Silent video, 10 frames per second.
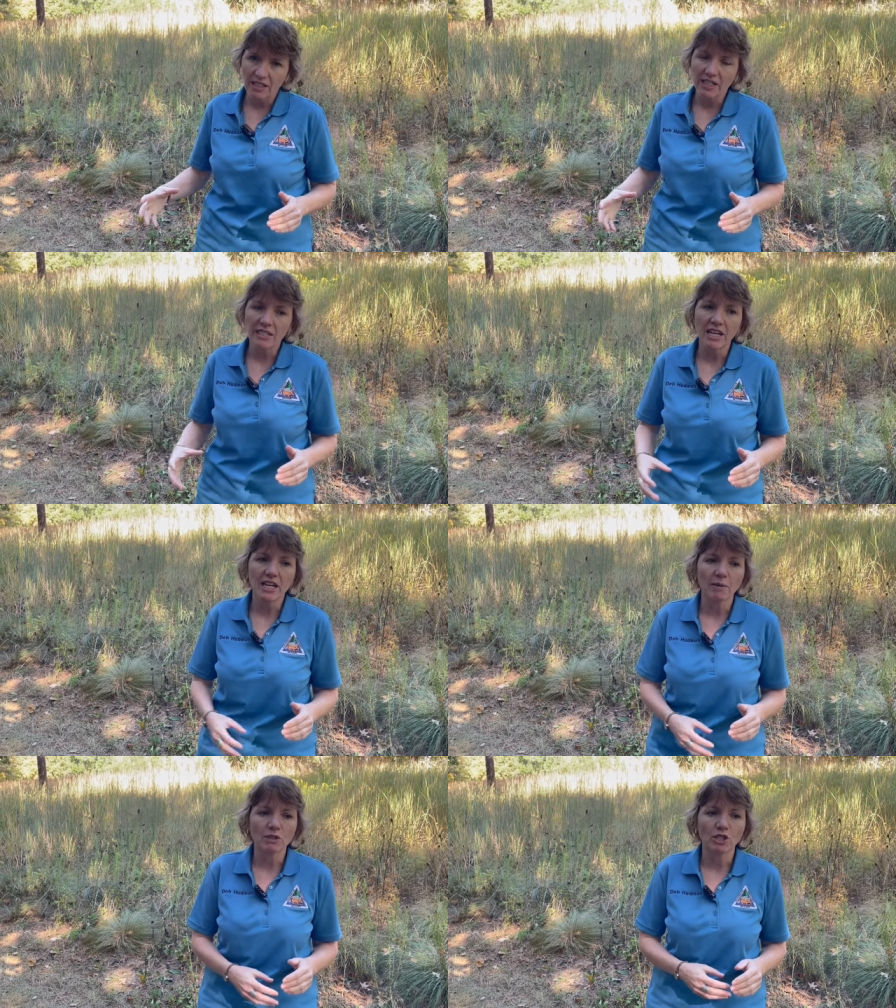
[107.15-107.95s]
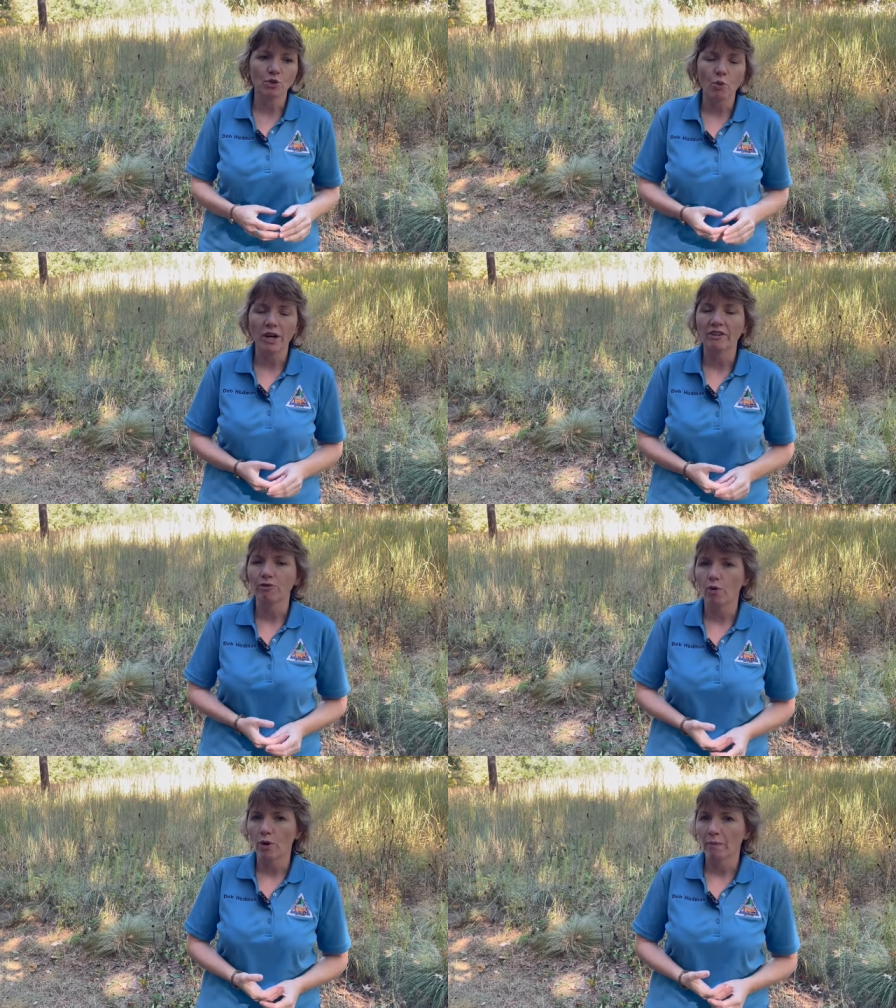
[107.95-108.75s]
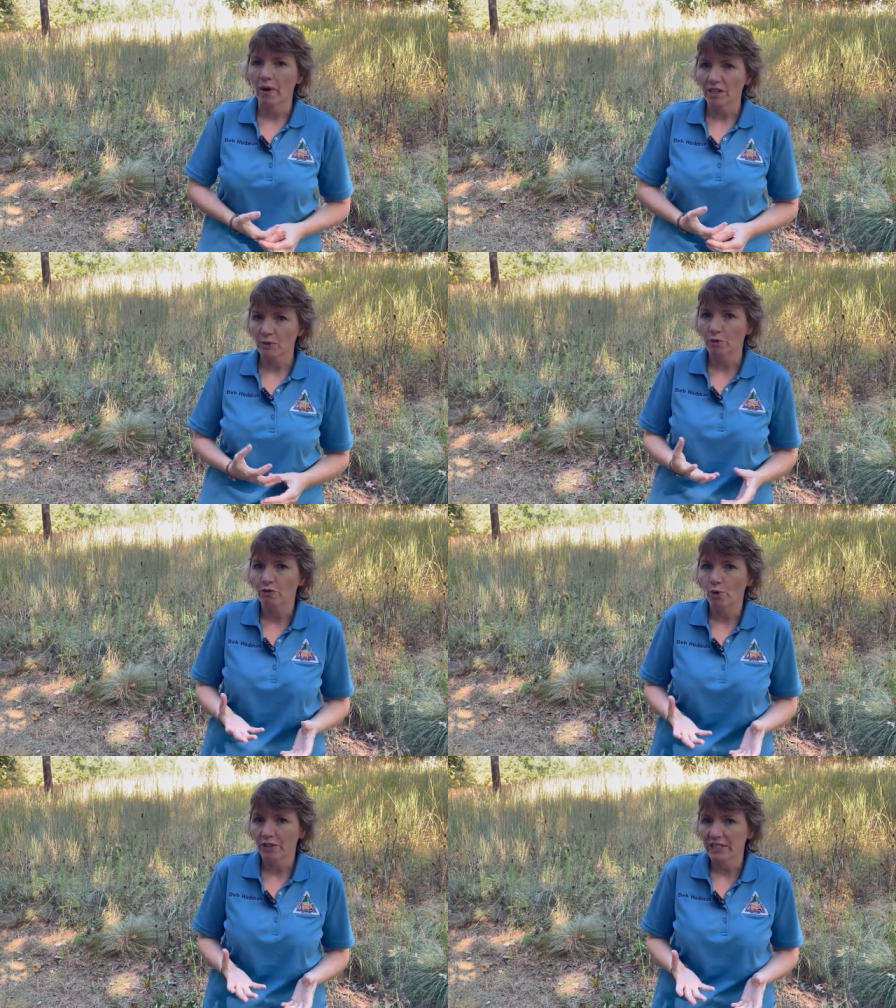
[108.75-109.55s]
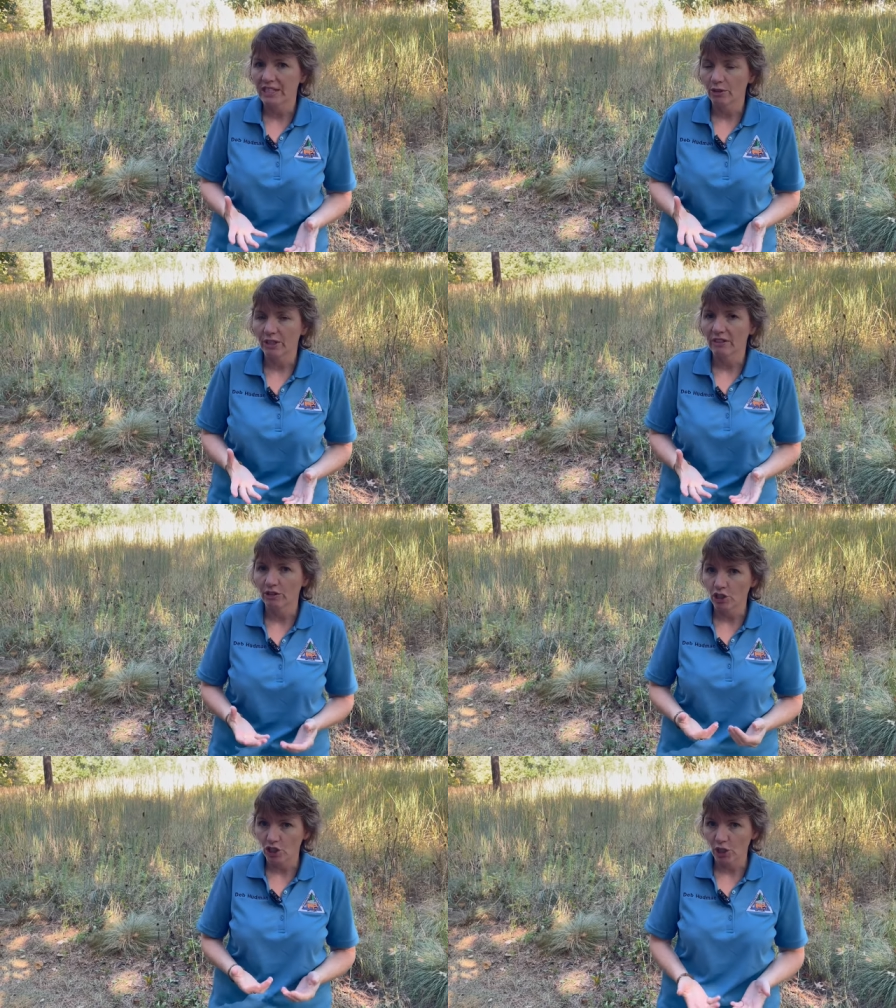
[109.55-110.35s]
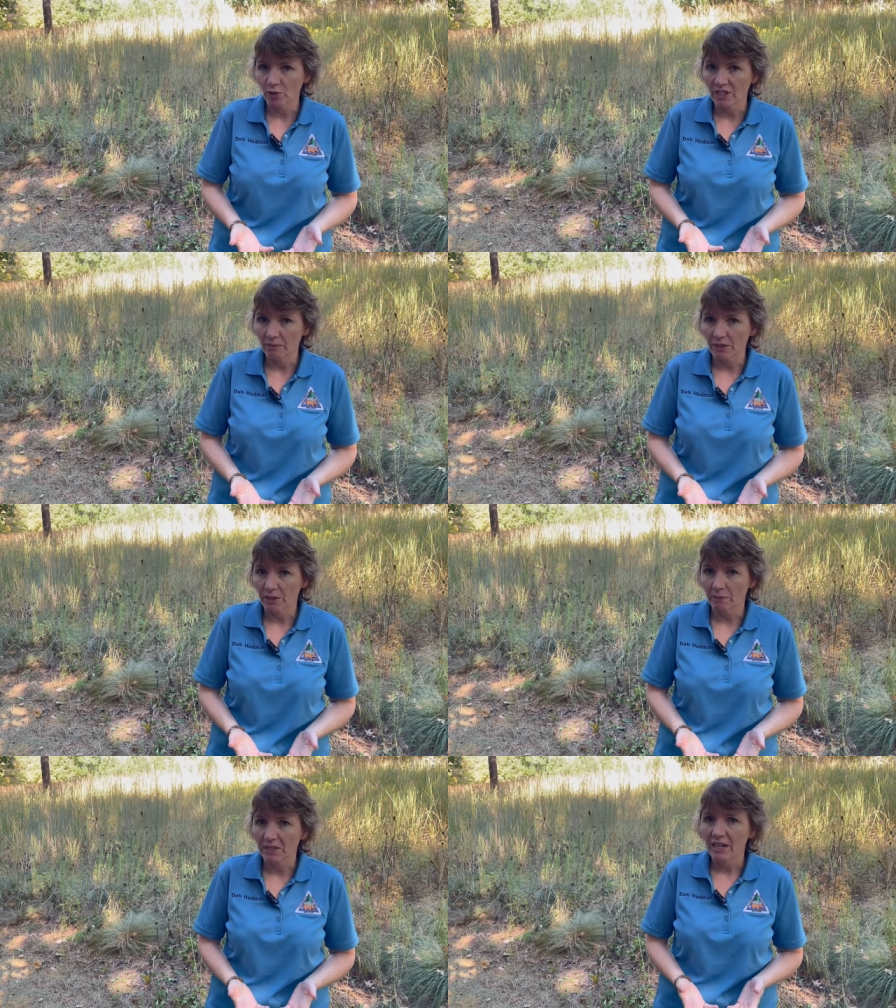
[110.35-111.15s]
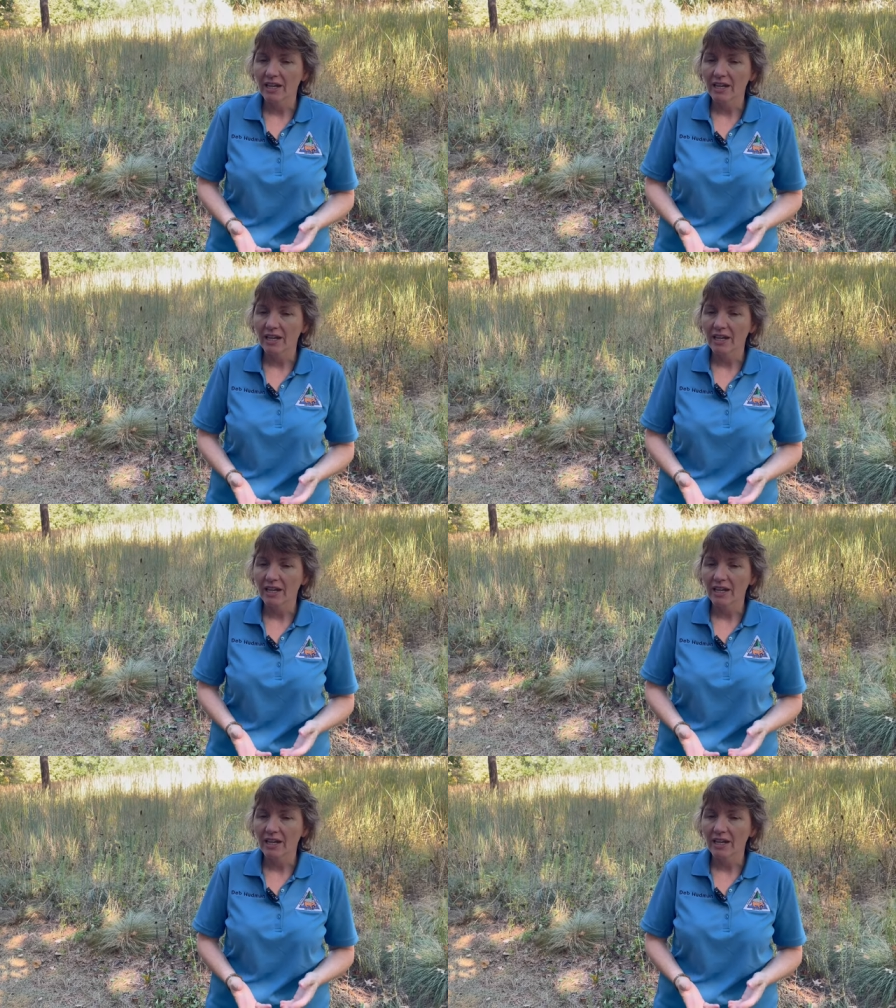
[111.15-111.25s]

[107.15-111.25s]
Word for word: It can take up to 24 months before the deer even shows symptoms.